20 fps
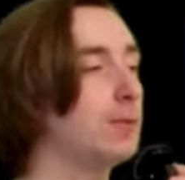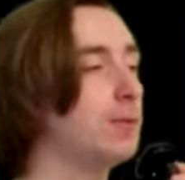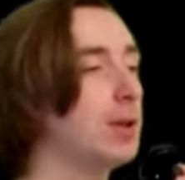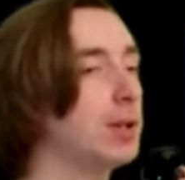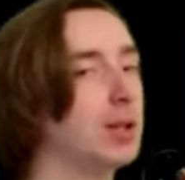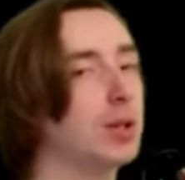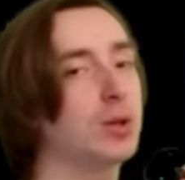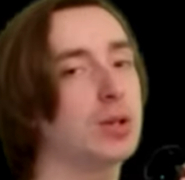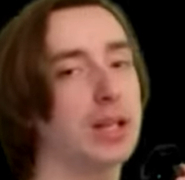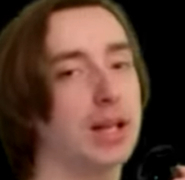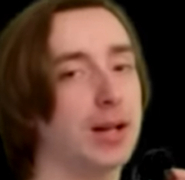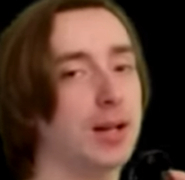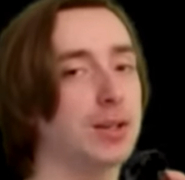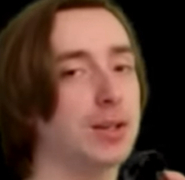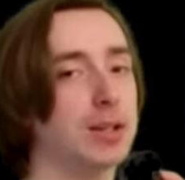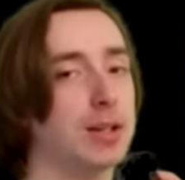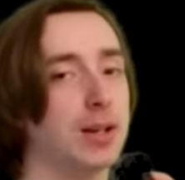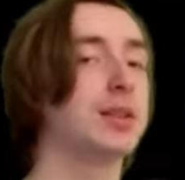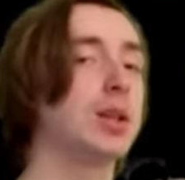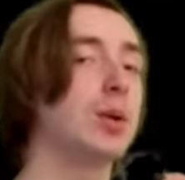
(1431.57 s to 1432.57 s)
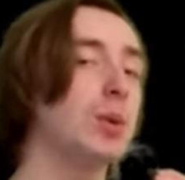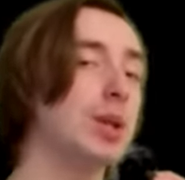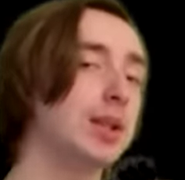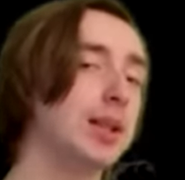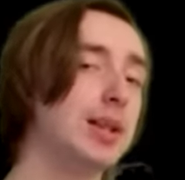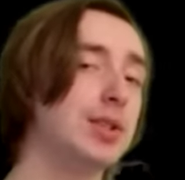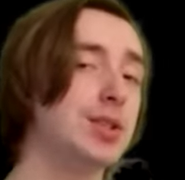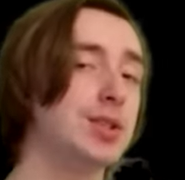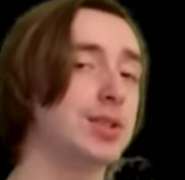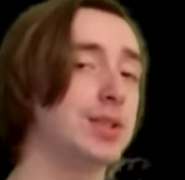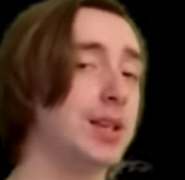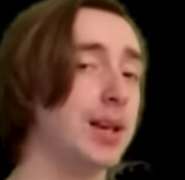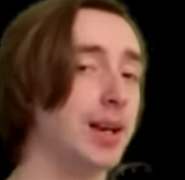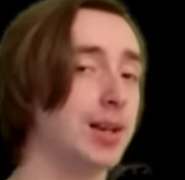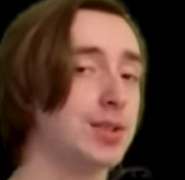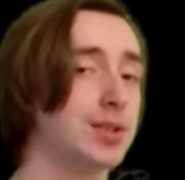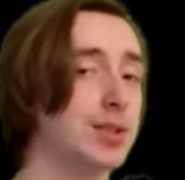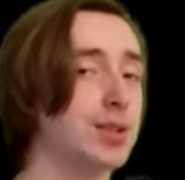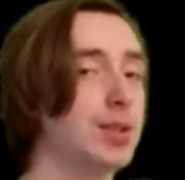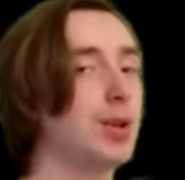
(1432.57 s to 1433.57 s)
Philokalia. The religious
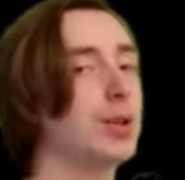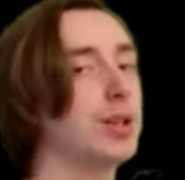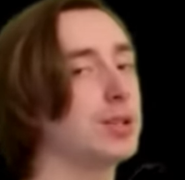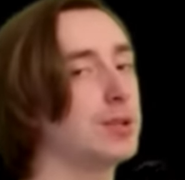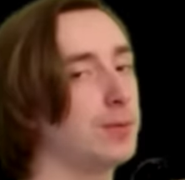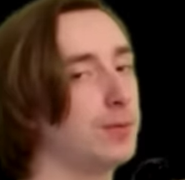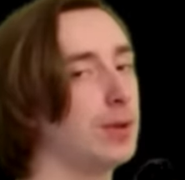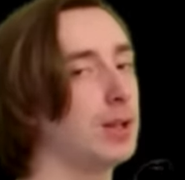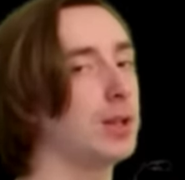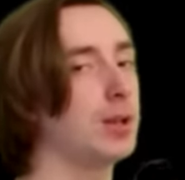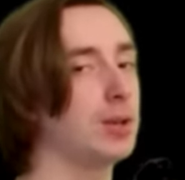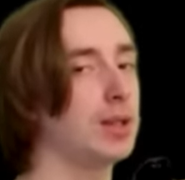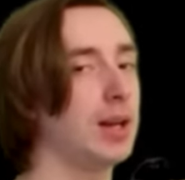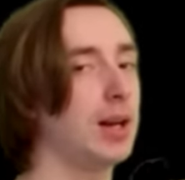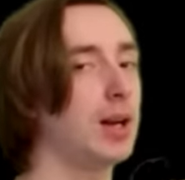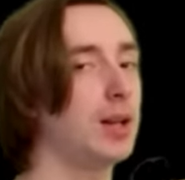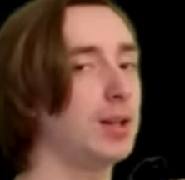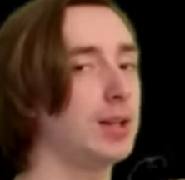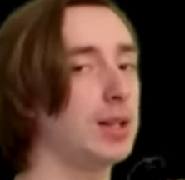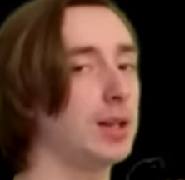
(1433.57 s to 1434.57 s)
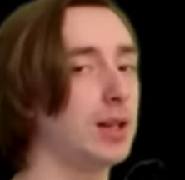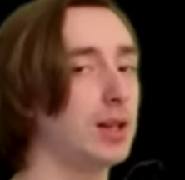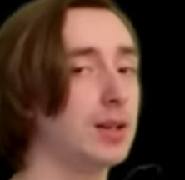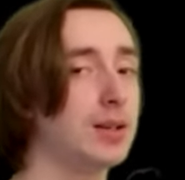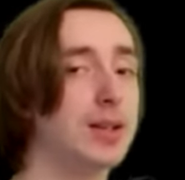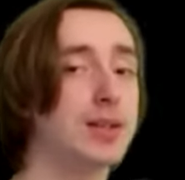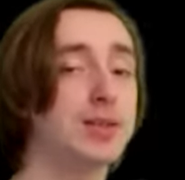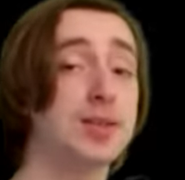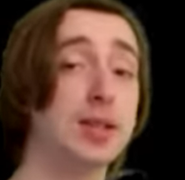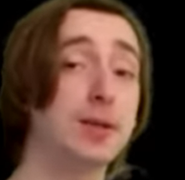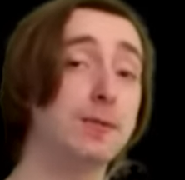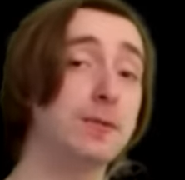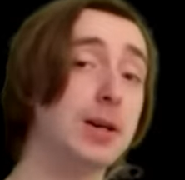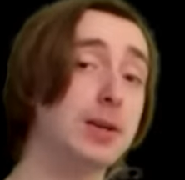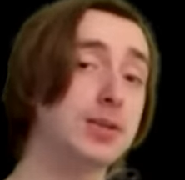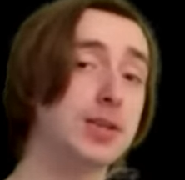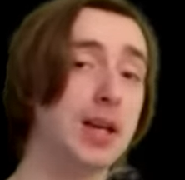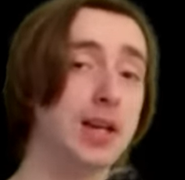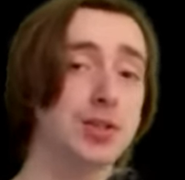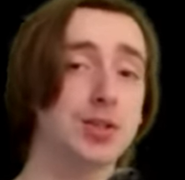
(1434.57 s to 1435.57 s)
text, known as Philokalia, is the
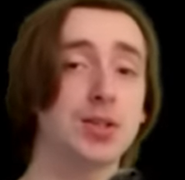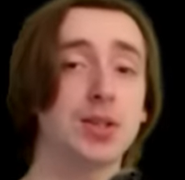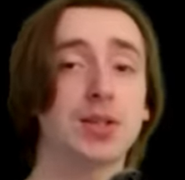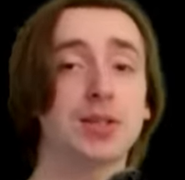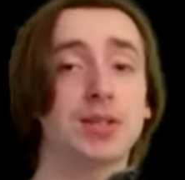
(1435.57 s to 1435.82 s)
foundational